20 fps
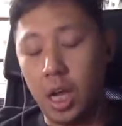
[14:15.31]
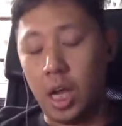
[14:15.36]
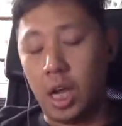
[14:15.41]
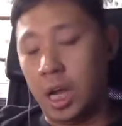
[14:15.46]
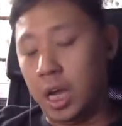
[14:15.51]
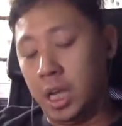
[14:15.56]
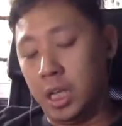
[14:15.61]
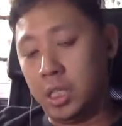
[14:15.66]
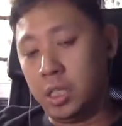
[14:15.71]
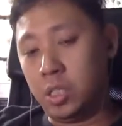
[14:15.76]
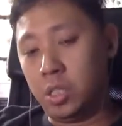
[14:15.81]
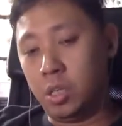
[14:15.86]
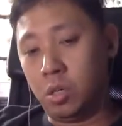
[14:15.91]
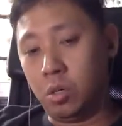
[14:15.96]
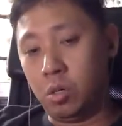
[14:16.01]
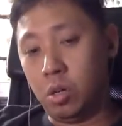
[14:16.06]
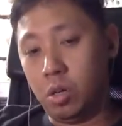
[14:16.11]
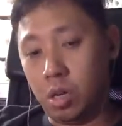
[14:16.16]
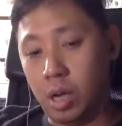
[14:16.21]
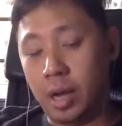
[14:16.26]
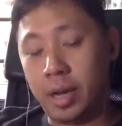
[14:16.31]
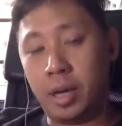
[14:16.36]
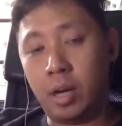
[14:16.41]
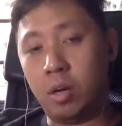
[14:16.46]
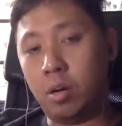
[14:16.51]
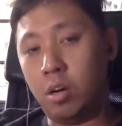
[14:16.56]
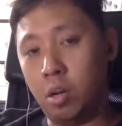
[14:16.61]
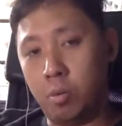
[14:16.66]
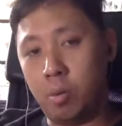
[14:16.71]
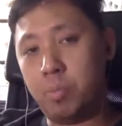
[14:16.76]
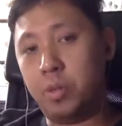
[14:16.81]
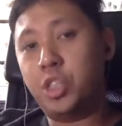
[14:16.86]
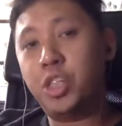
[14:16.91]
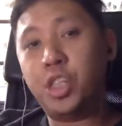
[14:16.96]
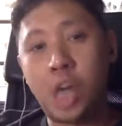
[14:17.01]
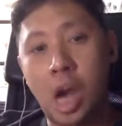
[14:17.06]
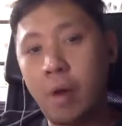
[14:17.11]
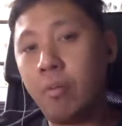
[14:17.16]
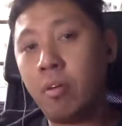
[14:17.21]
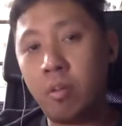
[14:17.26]
And so I got a lot of people
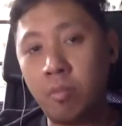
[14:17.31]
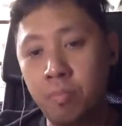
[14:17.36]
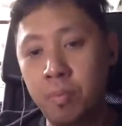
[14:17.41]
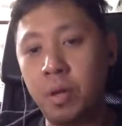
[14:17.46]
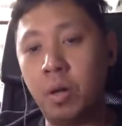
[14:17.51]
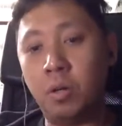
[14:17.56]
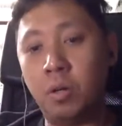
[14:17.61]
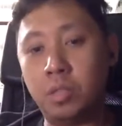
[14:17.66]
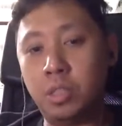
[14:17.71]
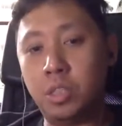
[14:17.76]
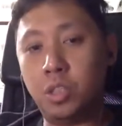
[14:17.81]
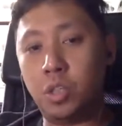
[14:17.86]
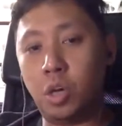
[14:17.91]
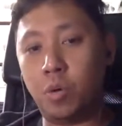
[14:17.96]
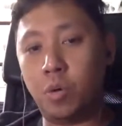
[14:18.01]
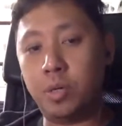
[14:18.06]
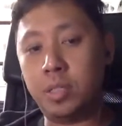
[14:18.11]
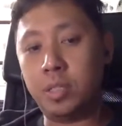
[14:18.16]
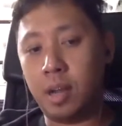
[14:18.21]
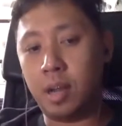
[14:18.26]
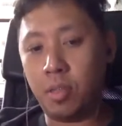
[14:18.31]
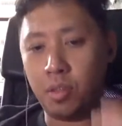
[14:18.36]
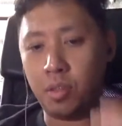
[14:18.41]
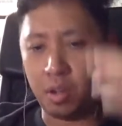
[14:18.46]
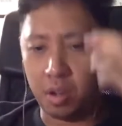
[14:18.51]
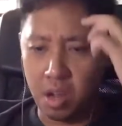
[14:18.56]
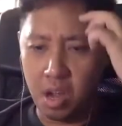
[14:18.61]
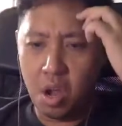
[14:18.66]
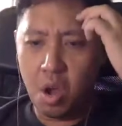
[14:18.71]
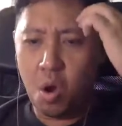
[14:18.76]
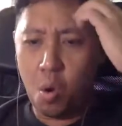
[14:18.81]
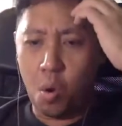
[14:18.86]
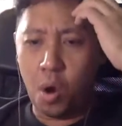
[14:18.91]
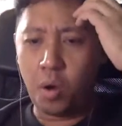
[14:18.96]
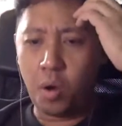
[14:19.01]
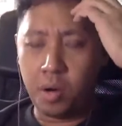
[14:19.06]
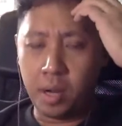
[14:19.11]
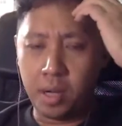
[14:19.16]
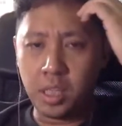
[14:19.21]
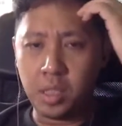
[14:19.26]
sharing with me all these stories, and I thought, why
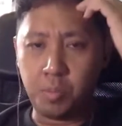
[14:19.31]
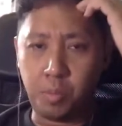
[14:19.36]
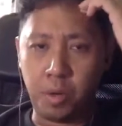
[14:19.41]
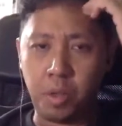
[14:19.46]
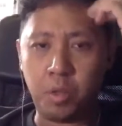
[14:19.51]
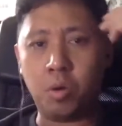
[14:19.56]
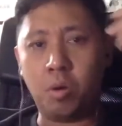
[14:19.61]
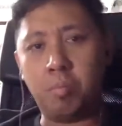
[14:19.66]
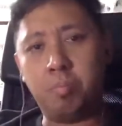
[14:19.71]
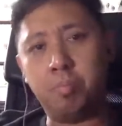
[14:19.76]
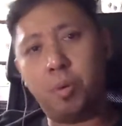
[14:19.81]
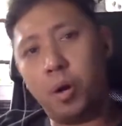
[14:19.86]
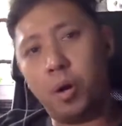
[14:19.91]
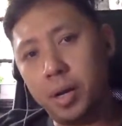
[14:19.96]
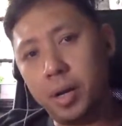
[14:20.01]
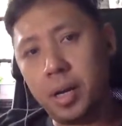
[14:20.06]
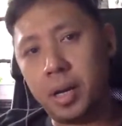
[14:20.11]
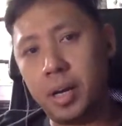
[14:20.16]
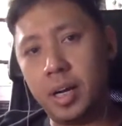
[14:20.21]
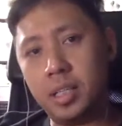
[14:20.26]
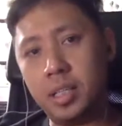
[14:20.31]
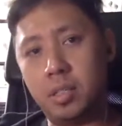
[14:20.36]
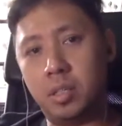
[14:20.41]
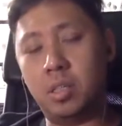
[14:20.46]
don't I just put it into a podcast?